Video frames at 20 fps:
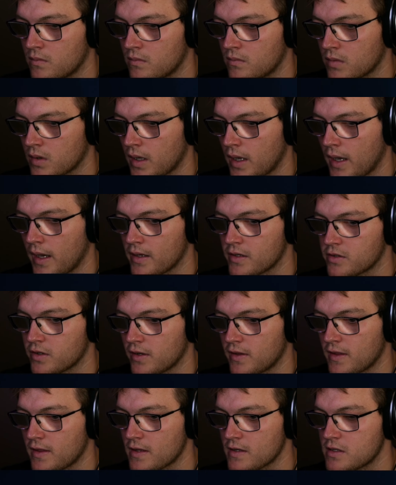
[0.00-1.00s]
Okay, so I
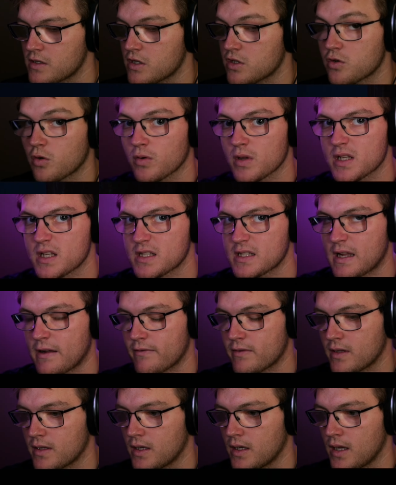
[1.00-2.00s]
think this is the door that doesn't have
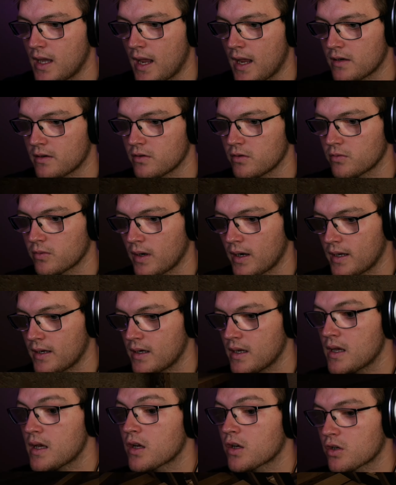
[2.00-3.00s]
the handle, right?
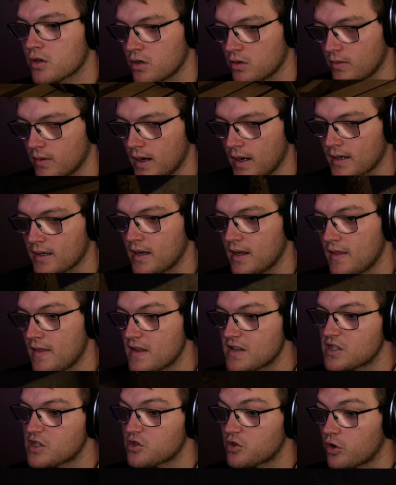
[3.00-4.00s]
Correct. And
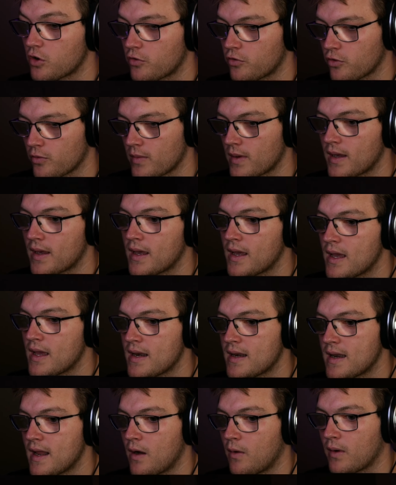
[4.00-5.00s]
this is good for me.
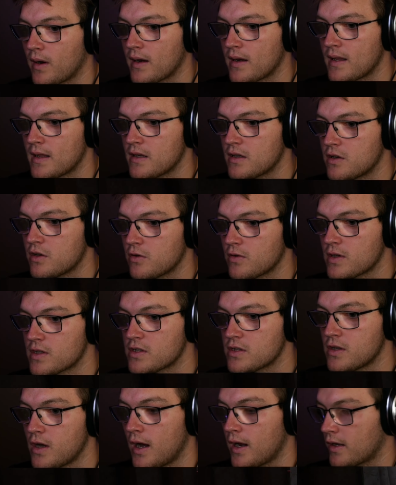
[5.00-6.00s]
Now what I need to do is
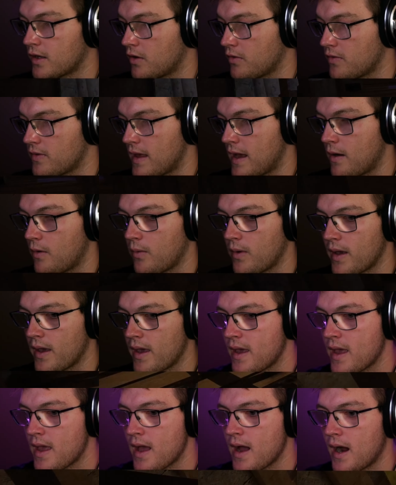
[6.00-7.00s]
not go that way.
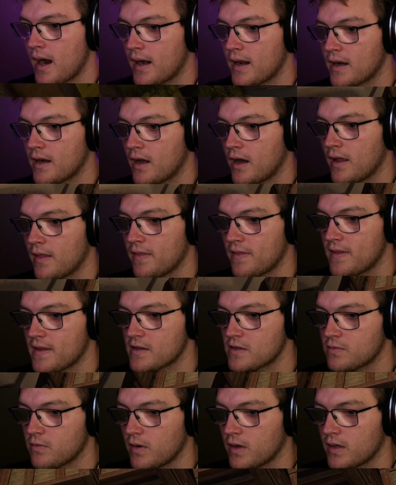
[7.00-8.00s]
I need to hunt
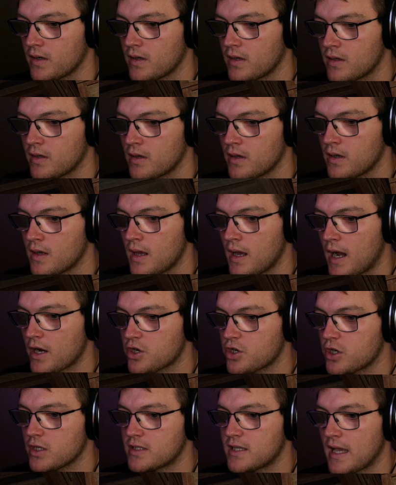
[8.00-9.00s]
this one. I
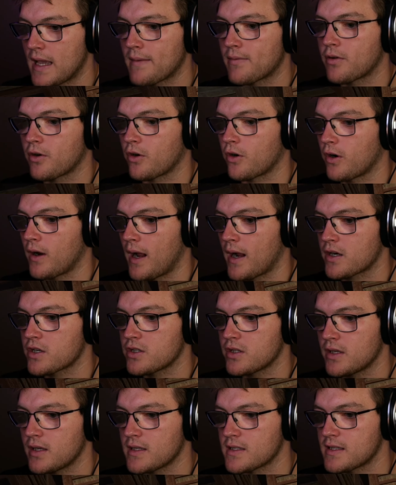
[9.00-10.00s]
should have taped her,
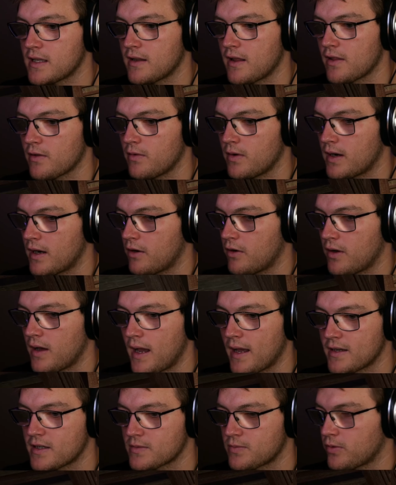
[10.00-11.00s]
actually, instead of the other one. I, I
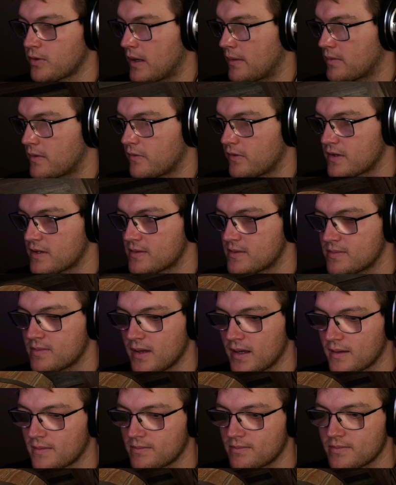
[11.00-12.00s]
just preemptively,
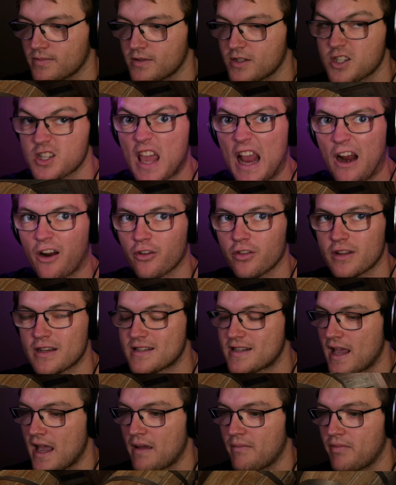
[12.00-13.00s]
like, scaredly
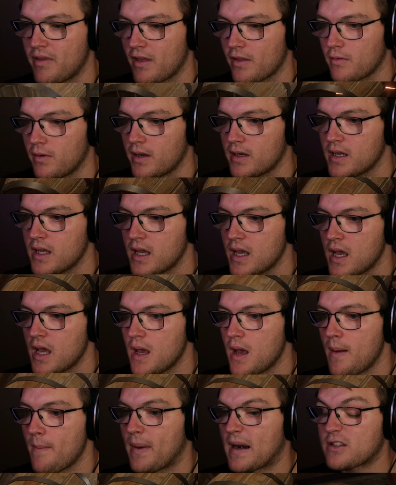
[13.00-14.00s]
taped the other one.
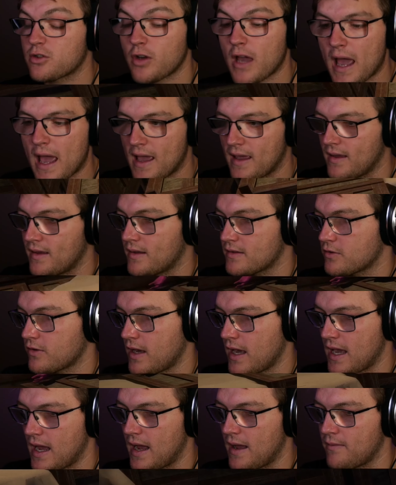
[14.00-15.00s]
But it's okay. It's
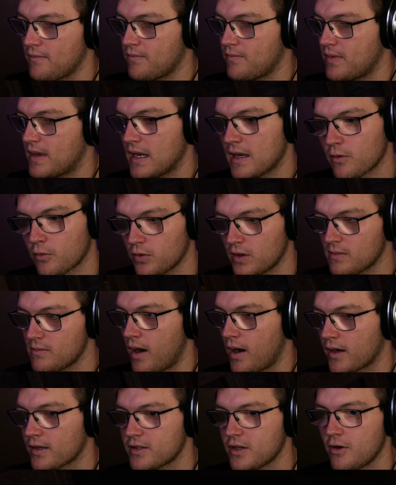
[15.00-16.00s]
okay. I'm getting really
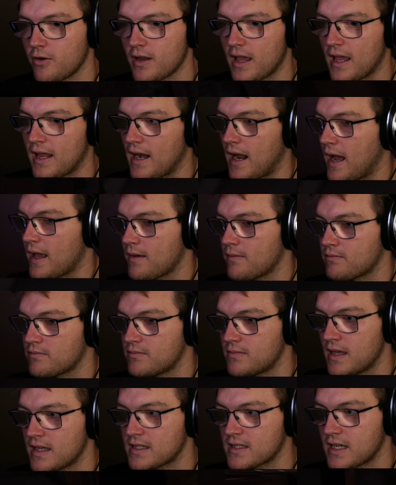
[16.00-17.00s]
monotone, and I am...
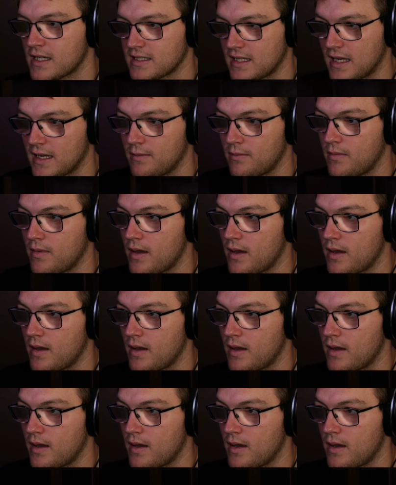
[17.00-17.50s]
It's because I am...